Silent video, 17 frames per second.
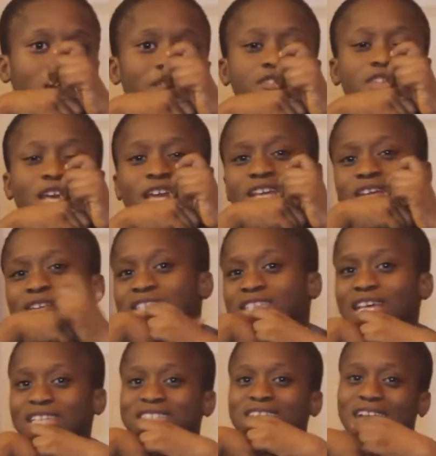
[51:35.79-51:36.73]
If
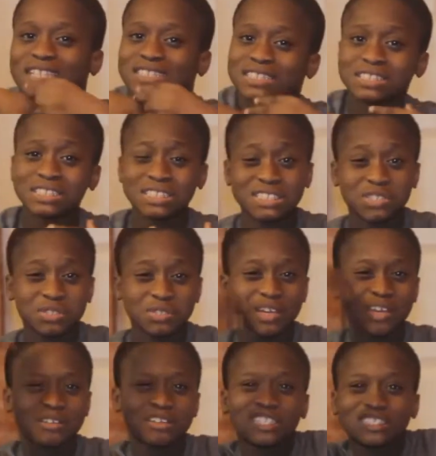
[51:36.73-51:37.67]
it starts getting
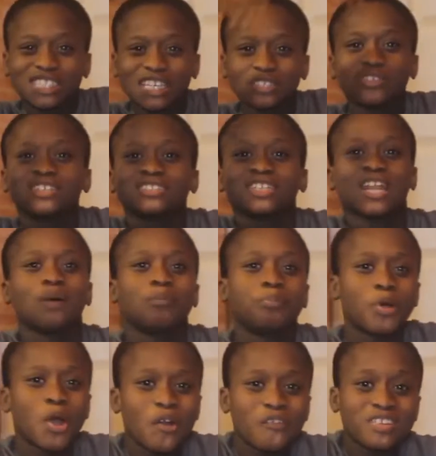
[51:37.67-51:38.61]
to $10 and
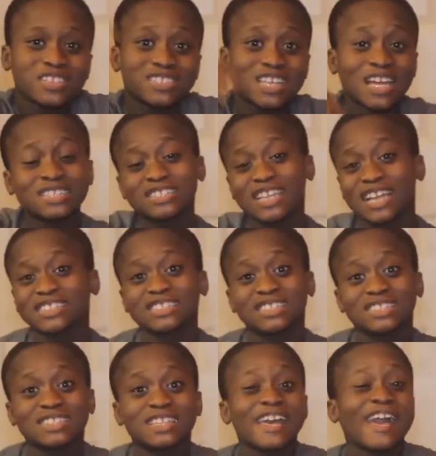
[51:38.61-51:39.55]
above, it starts
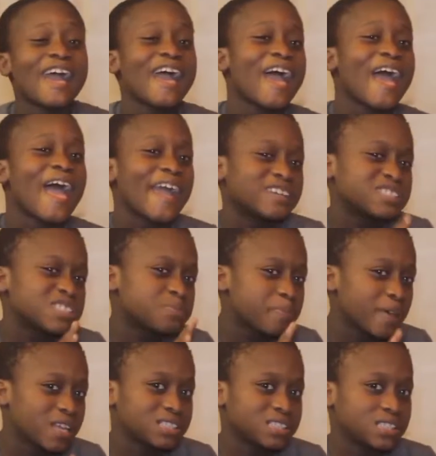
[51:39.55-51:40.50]
getting
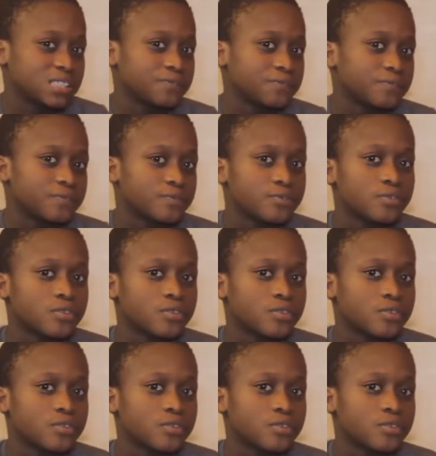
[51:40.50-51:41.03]
expensive.